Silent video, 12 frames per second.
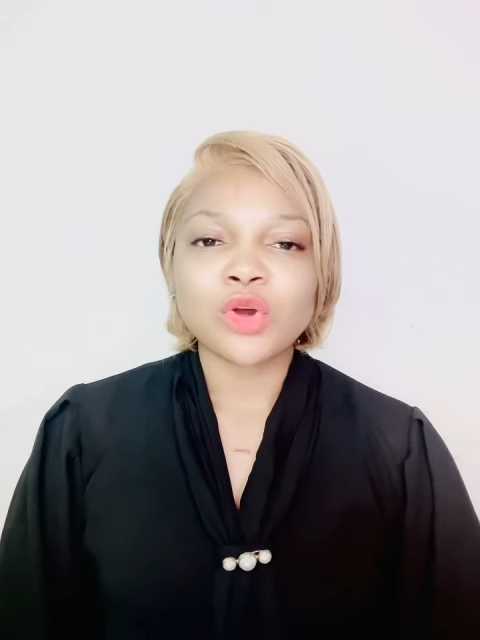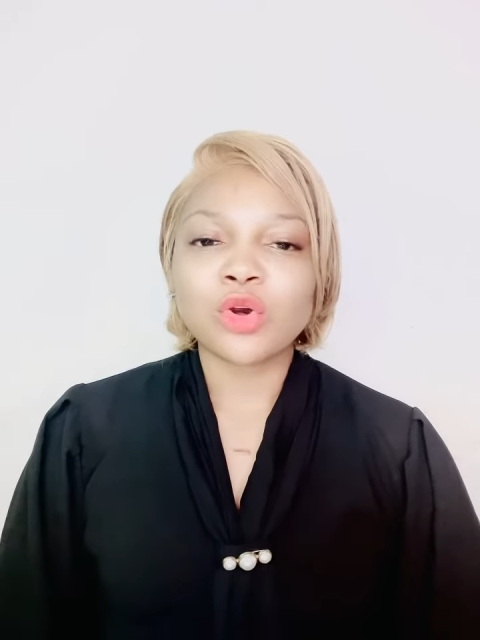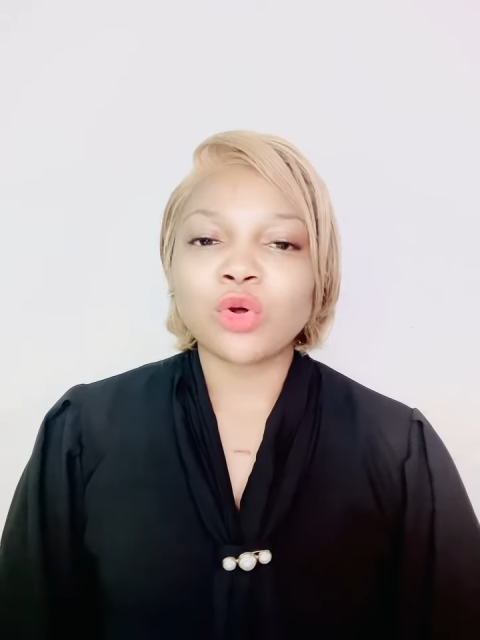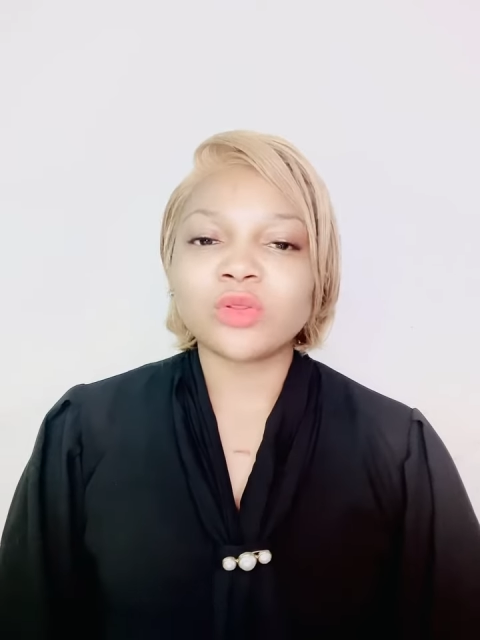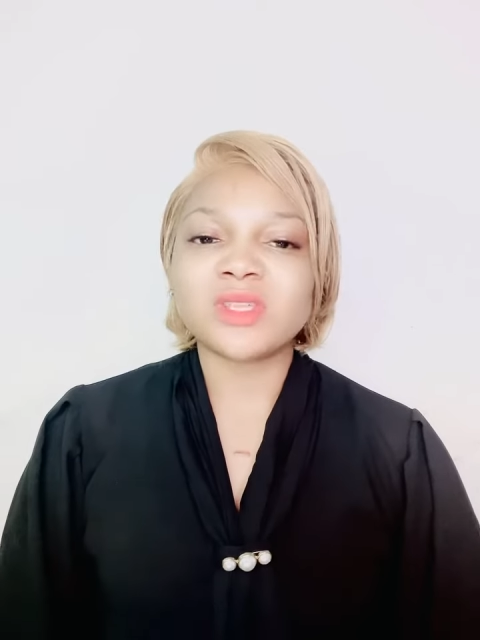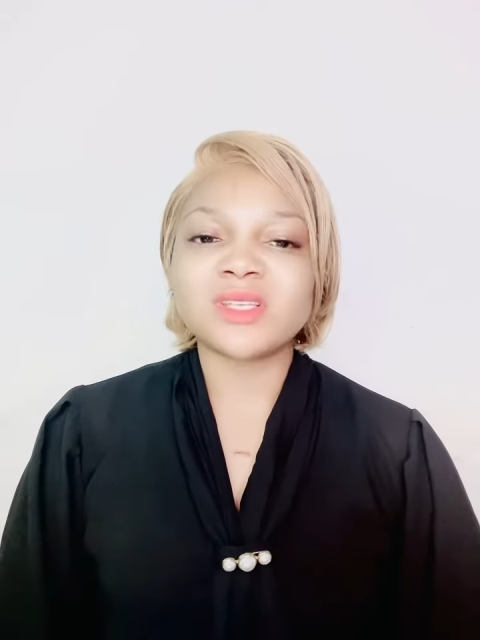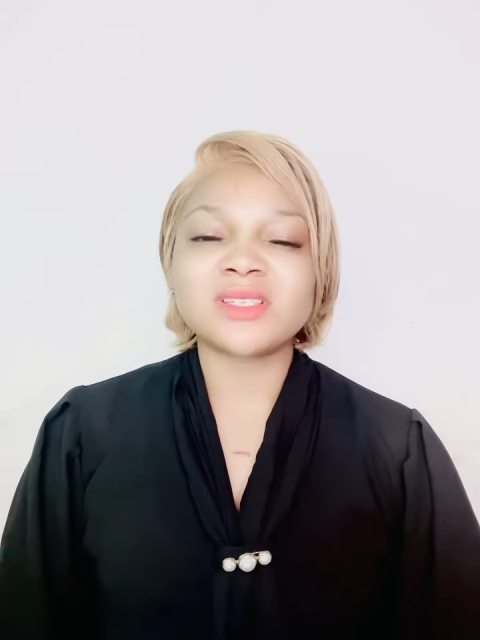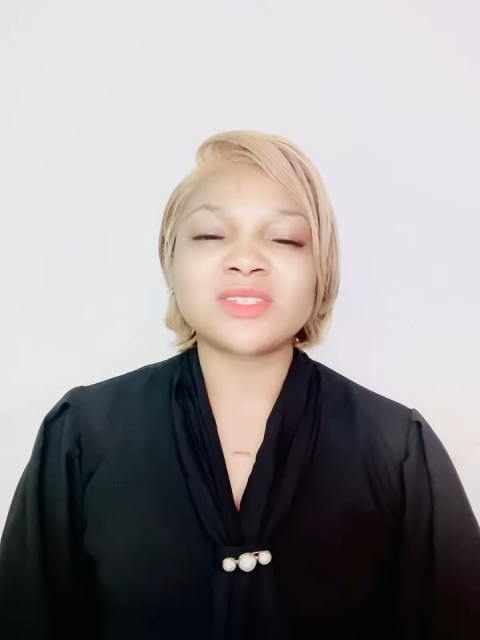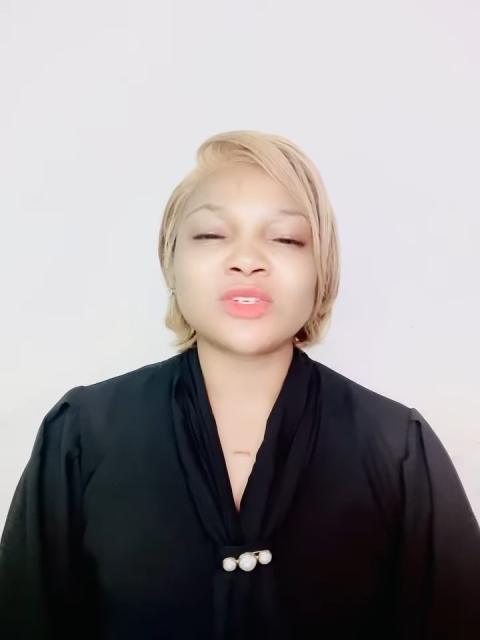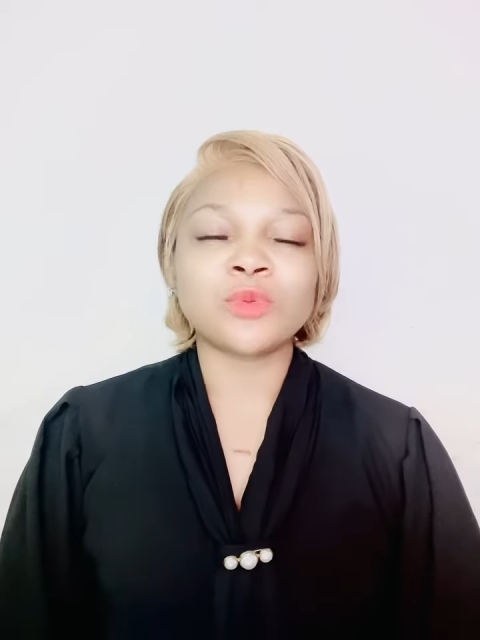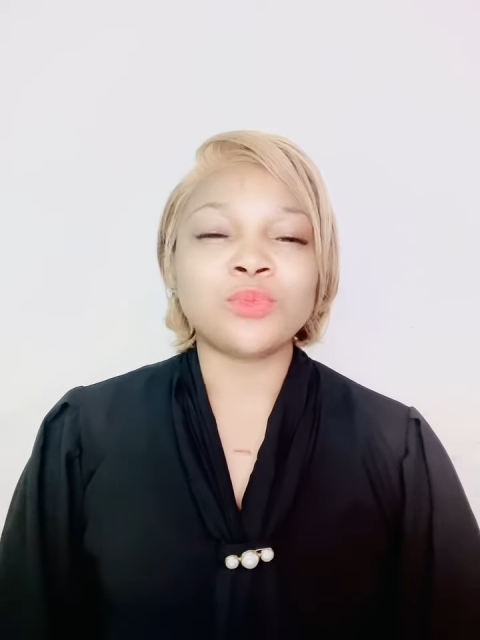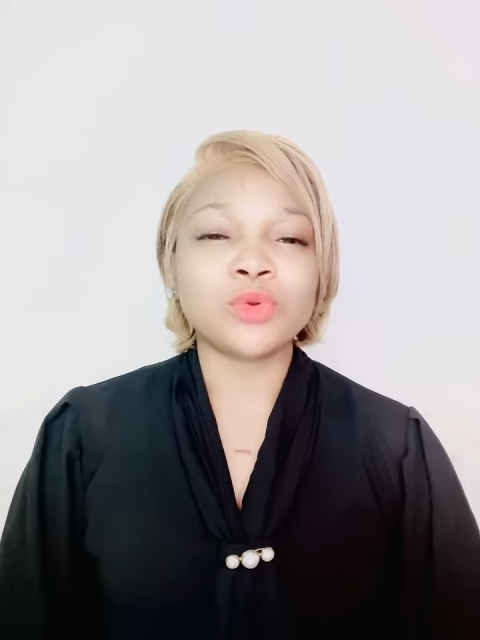or this
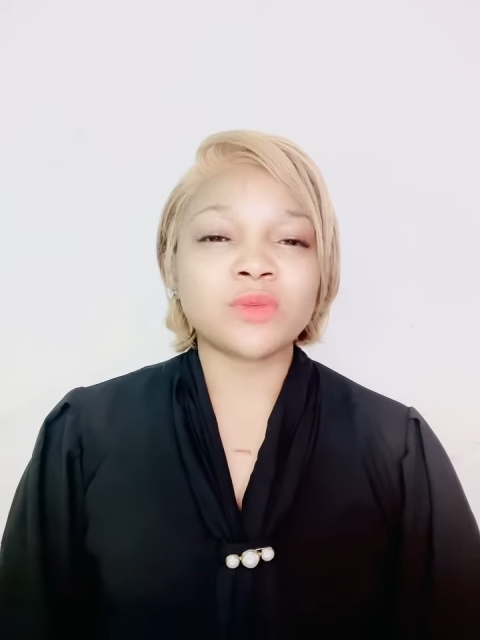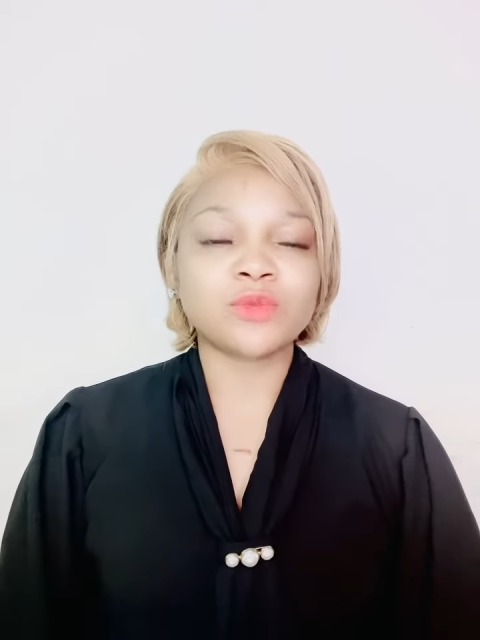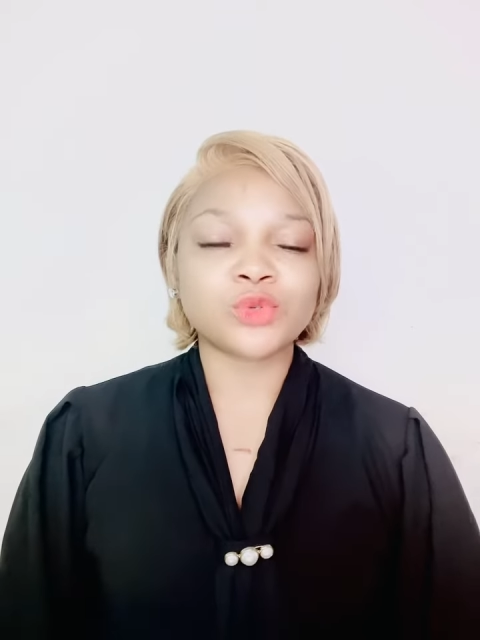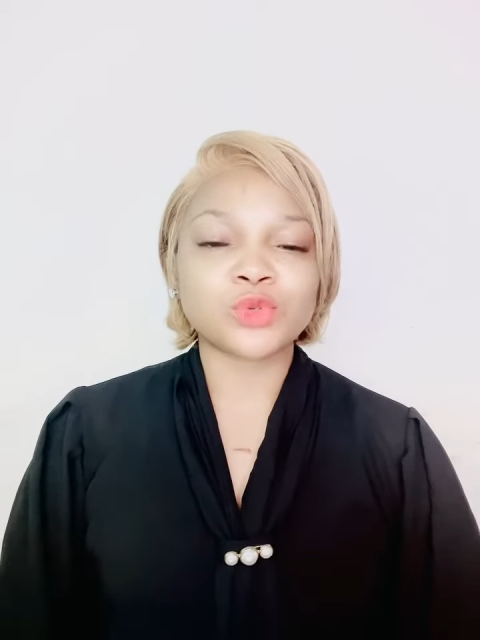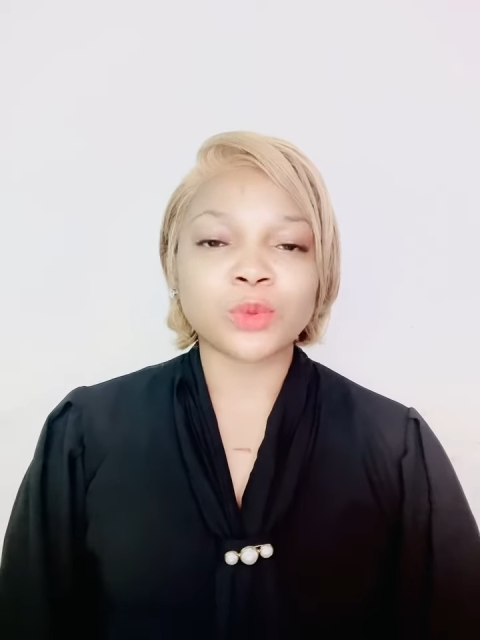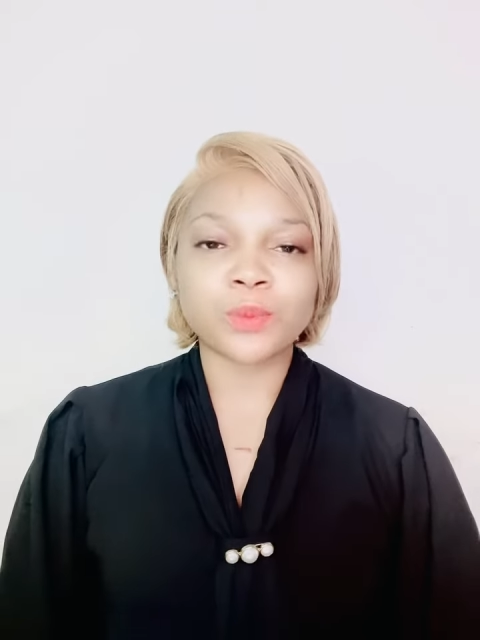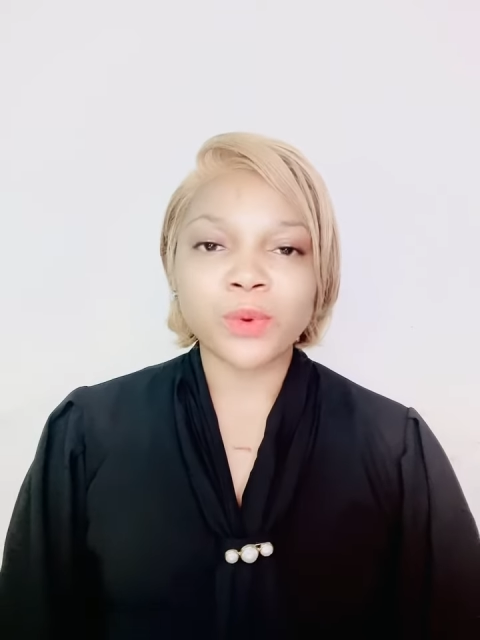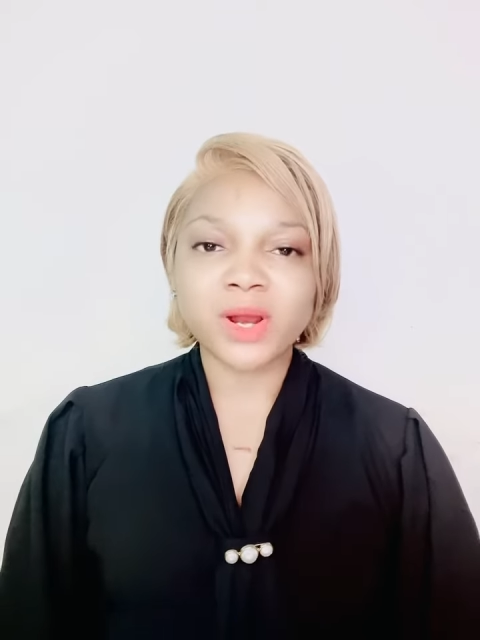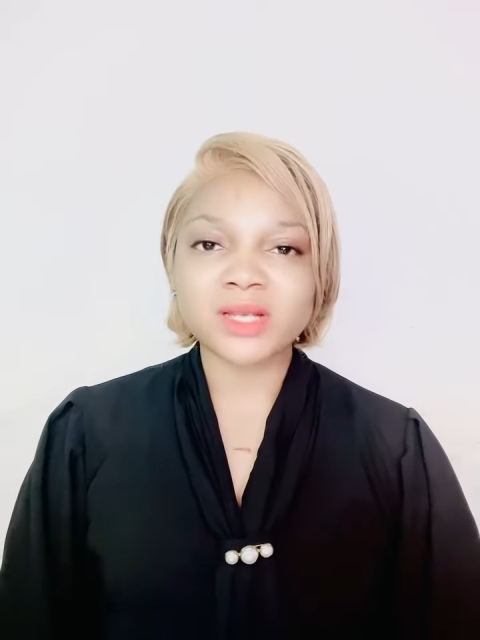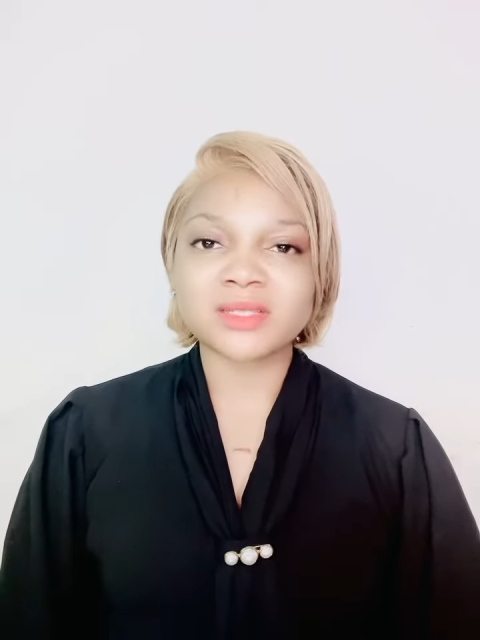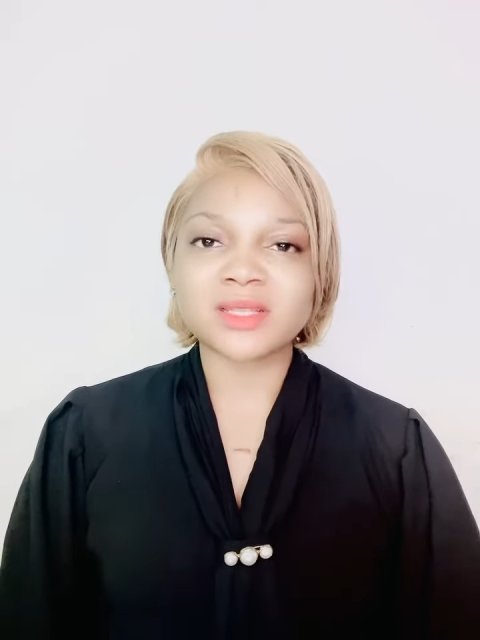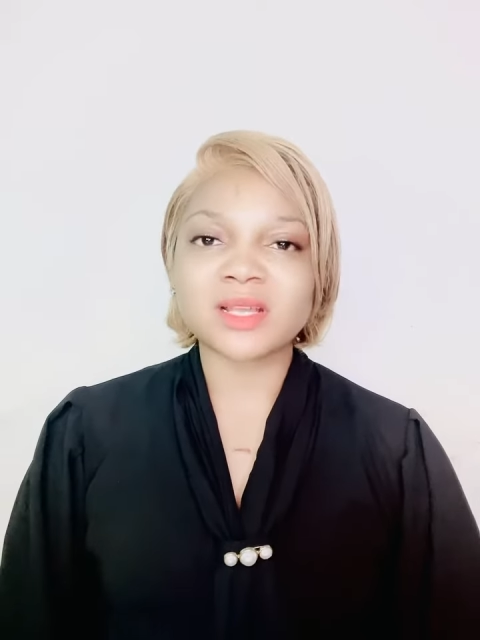is a beautiful surprise